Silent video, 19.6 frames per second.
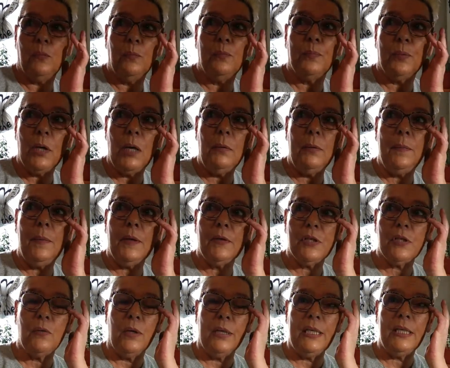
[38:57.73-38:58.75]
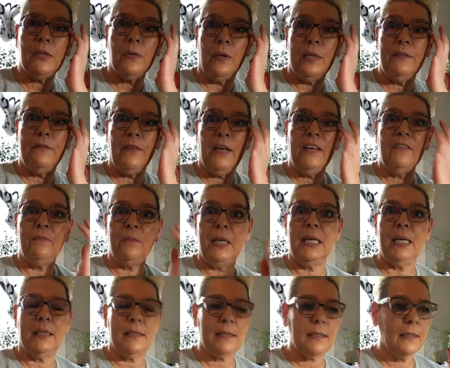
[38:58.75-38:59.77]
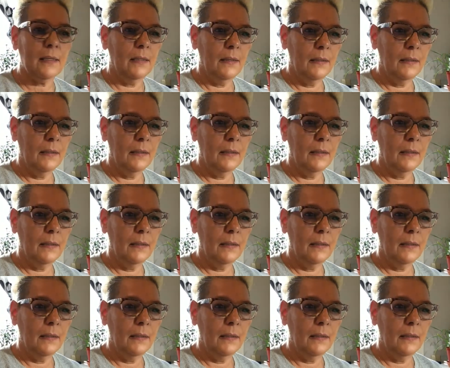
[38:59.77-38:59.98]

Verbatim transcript: probably about 20, 25 minutes.